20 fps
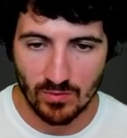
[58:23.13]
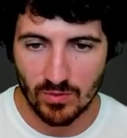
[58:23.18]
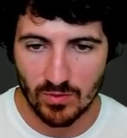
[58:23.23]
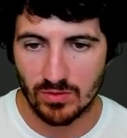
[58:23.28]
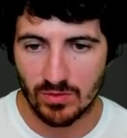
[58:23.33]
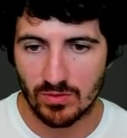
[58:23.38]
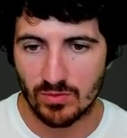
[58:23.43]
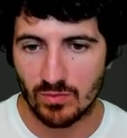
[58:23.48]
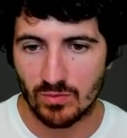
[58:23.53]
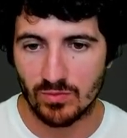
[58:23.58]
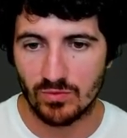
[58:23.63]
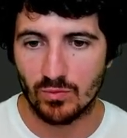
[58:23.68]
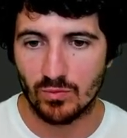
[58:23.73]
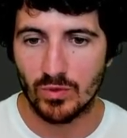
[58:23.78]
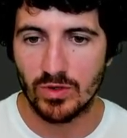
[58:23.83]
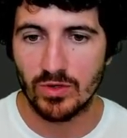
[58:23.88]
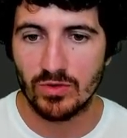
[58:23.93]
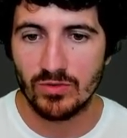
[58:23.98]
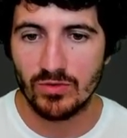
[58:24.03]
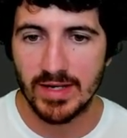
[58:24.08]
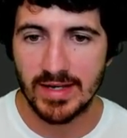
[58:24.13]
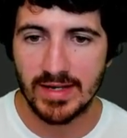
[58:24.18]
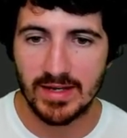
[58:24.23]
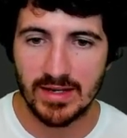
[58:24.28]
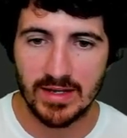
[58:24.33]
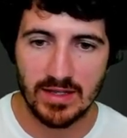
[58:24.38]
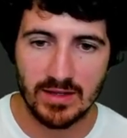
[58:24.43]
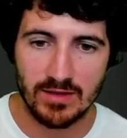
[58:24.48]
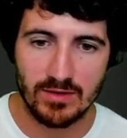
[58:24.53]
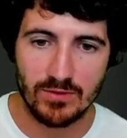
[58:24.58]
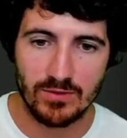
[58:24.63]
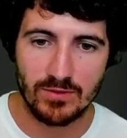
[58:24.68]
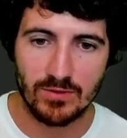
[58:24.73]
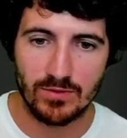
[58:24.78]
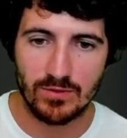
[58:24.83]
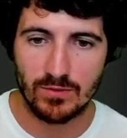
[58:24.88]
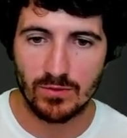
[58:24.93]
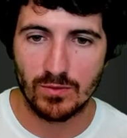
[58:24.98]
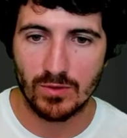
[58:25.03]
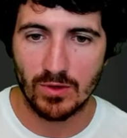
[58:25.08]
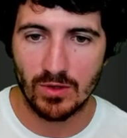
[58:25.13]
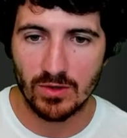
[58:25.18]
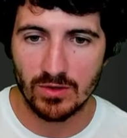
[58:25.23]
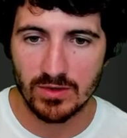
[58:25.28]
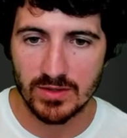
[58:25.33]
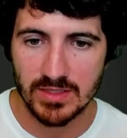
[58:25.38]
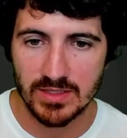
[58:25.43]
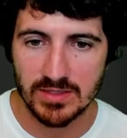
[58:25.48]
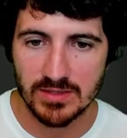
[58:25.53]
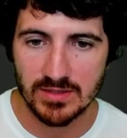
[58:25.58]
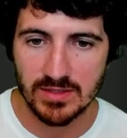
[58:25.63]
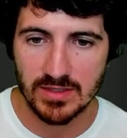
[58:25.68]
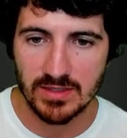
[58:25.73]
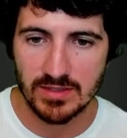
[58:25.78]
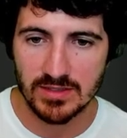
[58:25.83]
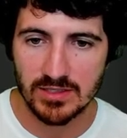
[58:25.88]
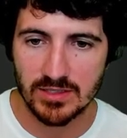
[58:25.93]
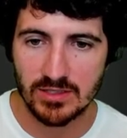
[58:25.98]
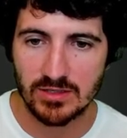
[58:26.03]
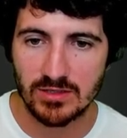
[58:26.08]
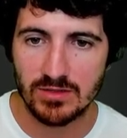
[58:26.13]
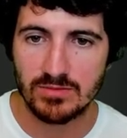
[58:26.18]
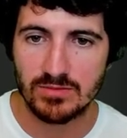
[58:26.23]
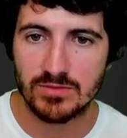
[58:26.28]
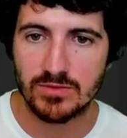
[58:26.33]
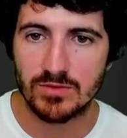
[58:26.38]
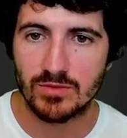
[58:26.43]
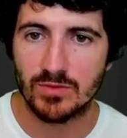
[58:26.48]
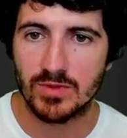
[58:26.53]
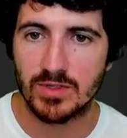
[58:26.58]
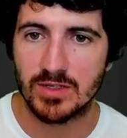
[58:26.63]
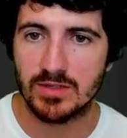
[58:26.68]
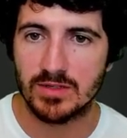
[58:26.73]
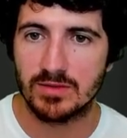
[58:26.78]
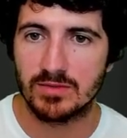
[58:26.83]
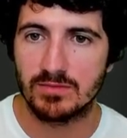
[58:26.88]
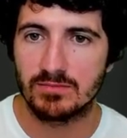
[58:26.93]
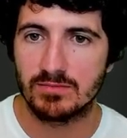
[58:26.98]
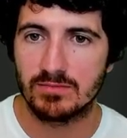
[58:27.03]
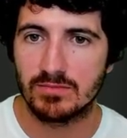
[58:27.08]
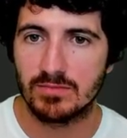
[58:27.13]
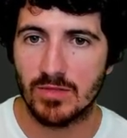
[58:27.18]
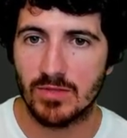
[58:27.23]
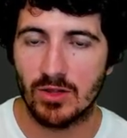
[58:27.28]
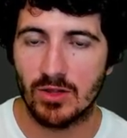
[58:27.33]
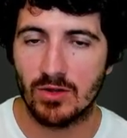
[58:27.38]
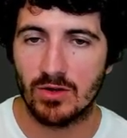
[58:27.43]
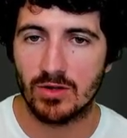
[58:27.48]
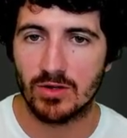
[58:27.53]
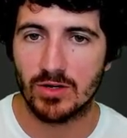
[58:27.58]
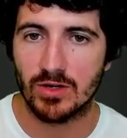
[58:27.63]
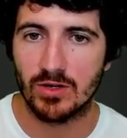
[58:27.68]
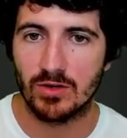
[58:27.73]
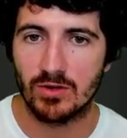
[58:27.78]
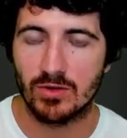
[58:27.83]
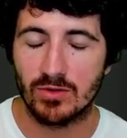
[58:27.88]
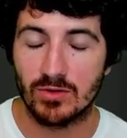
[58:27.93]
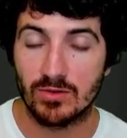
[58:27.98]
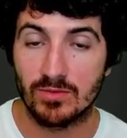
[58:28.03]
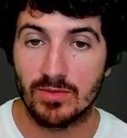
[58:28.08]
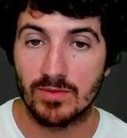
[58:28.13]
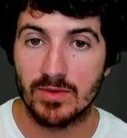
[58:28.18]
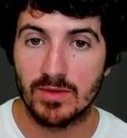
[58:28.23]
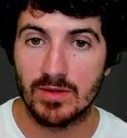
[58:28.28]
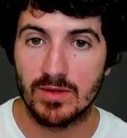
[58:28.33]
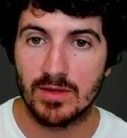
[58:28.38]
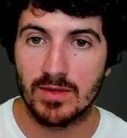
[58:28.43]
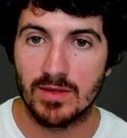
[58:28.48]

well, we don't really need to log these things here, so we can log here